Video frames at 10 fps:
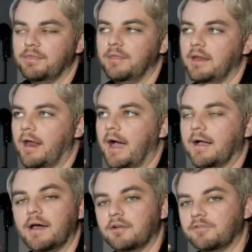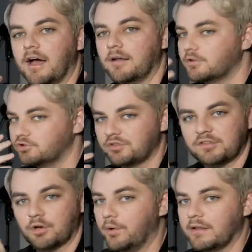and then I kind of got
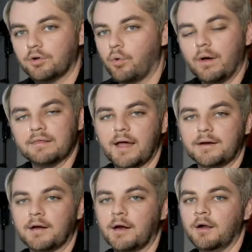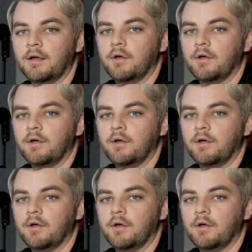just a quick little one liner